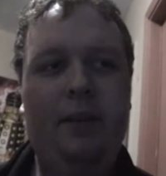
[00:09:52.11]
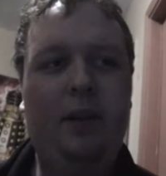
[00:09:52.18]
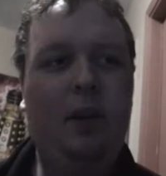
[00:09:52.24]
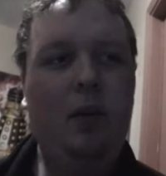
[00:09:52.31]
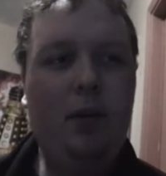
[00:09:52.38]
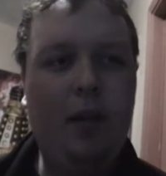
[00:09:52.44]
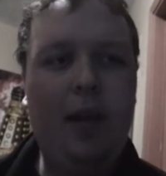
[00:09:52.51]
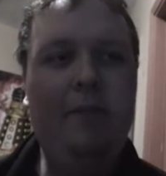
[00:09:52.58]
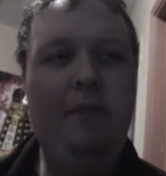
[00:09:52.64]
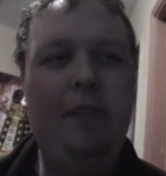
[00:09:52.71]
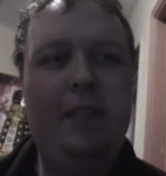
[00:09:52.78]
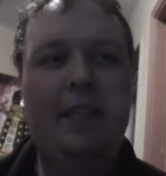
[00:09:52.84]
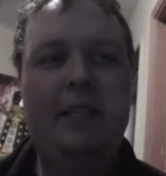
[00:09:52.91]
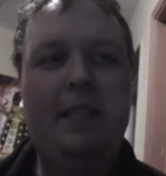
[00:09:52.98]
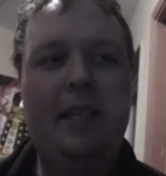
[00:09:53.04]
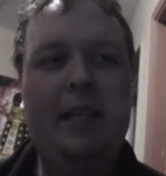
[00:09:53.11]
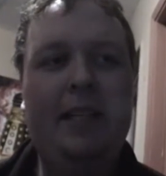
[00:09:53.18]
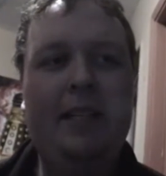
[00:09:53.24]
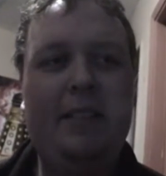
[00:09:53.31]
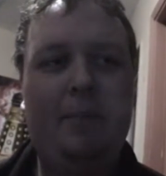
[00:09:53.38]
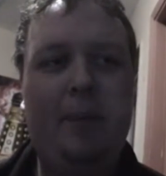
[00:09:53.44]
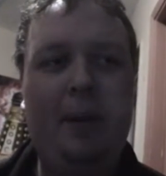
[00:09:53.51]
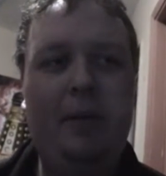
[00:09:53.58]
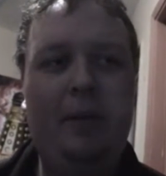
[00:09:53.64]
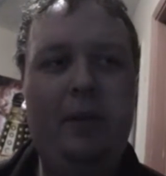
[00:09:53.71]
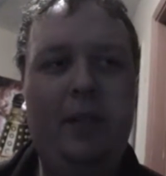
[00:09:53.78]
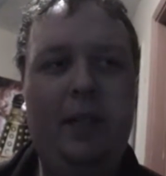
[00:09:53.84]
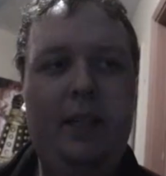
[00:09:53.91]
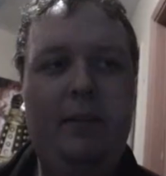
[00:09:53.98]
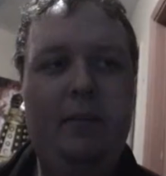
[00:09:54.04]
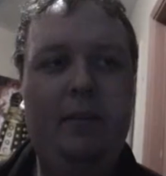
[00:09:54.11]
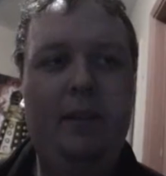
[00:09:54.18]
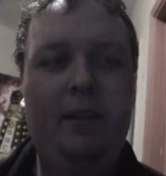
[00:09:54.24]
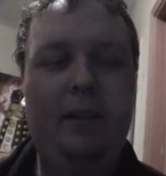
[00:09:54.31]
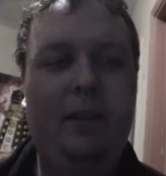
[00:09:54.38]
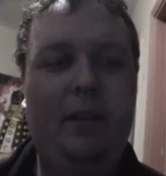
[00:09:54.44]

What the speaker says: The whole conflict is that he's apparently